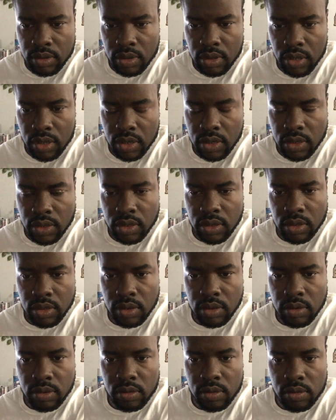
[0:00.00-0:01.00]
them
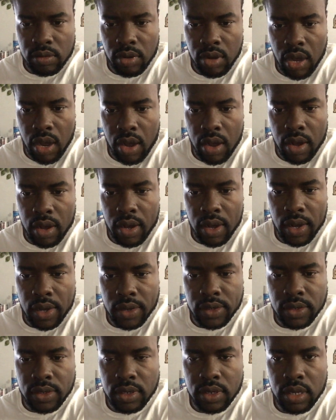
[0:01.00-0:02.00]

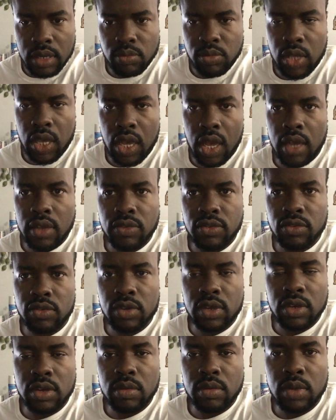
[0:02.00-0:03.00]
can't
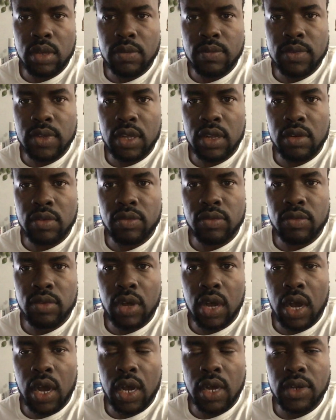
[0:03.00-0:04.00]
straighten up themselves.
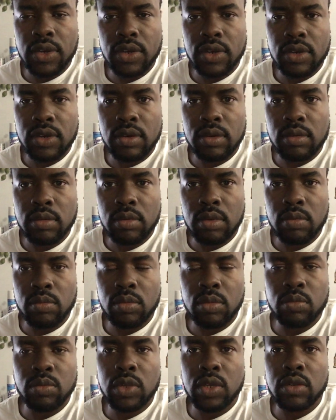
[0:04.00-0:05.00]
And
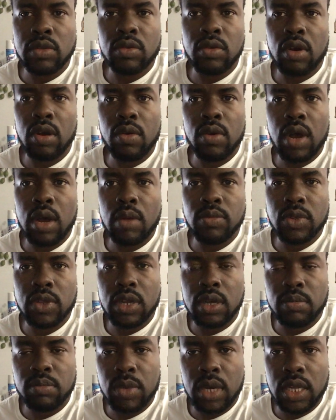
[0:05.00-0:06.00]
me no know what to
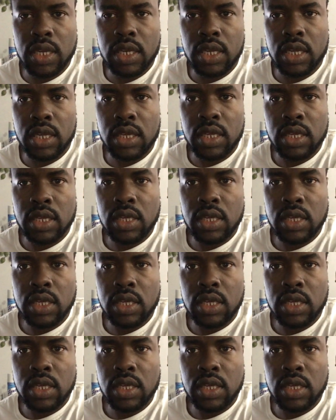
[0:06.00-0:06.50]
them man there.